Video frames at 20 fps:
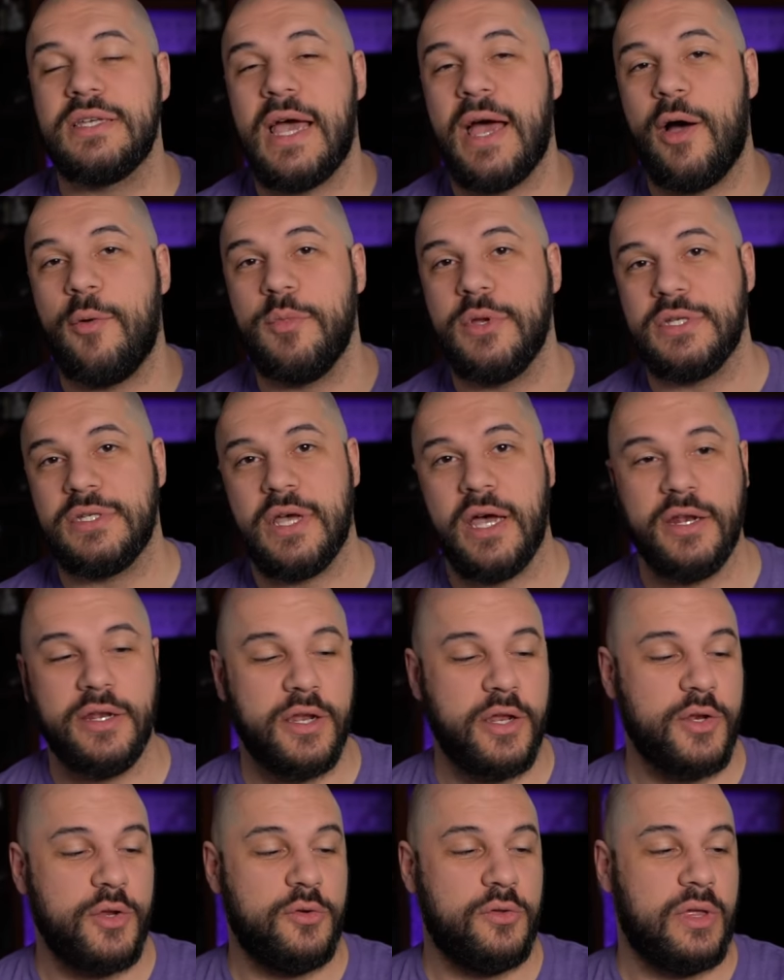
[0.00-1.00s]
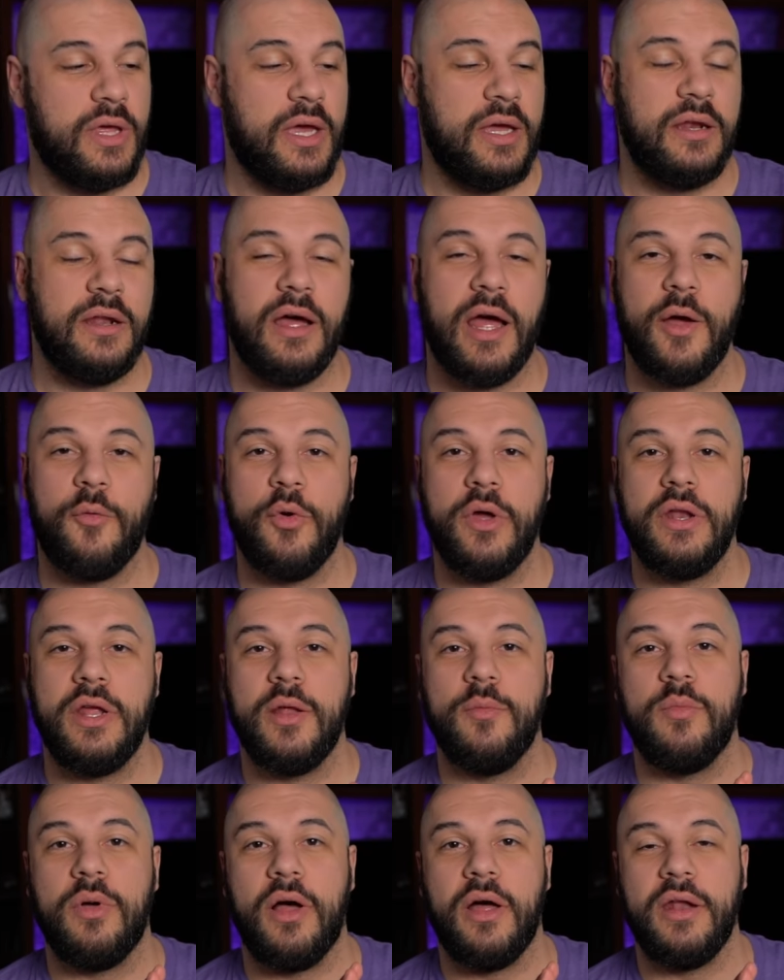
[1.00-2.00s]
how I'm deciding to do that. I went
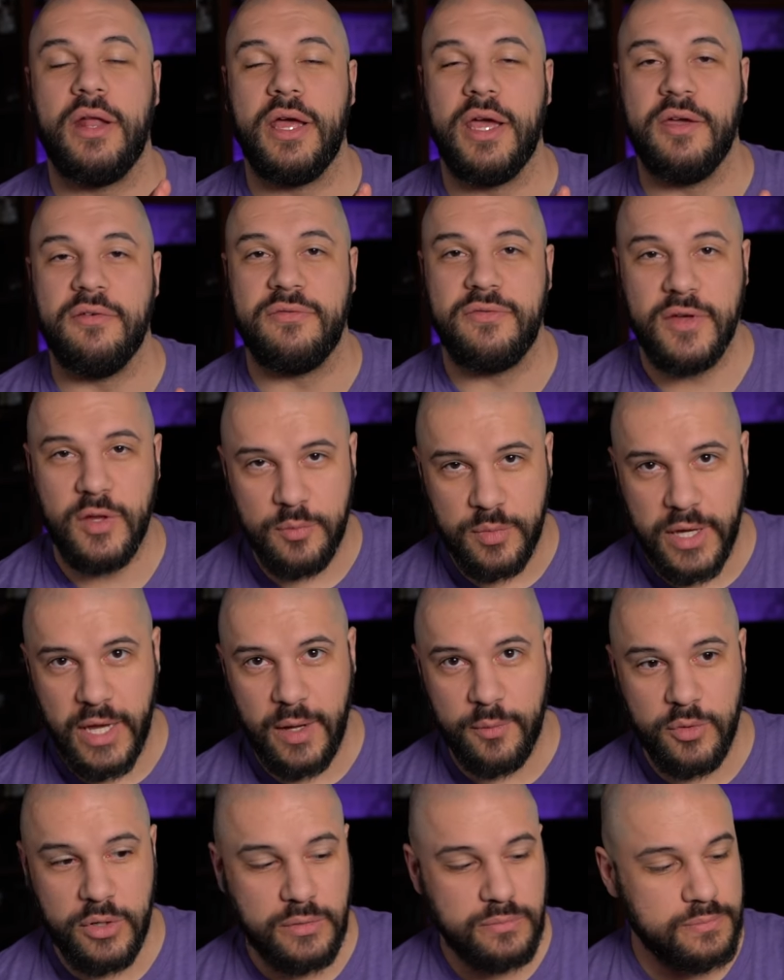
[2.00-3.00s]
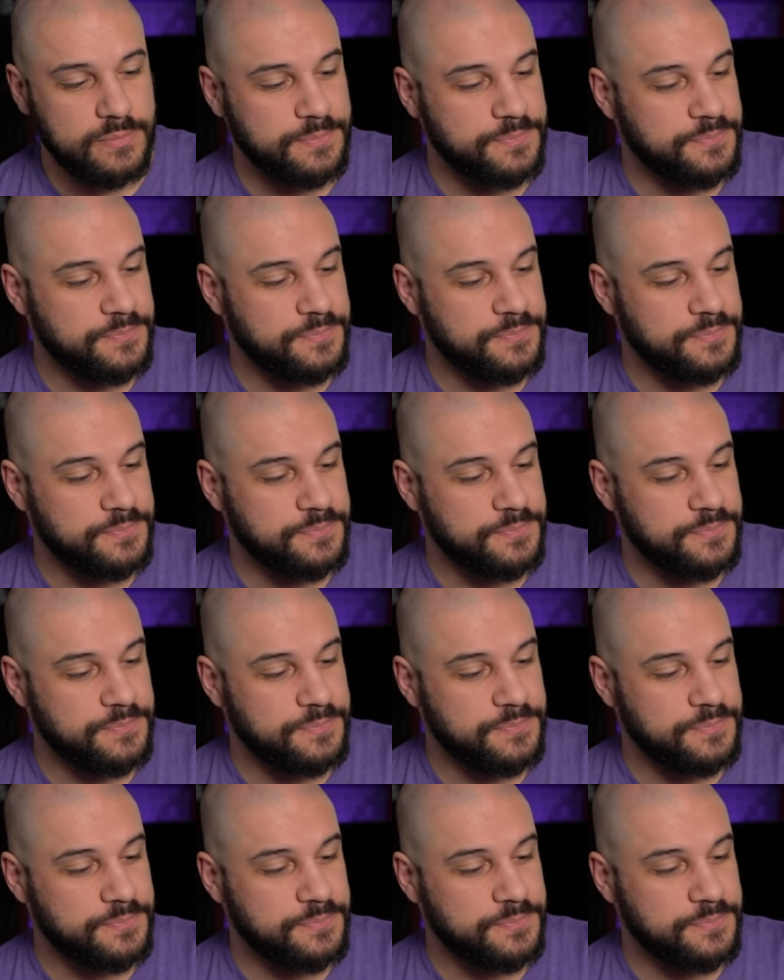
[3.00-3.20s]
and bought a film camera,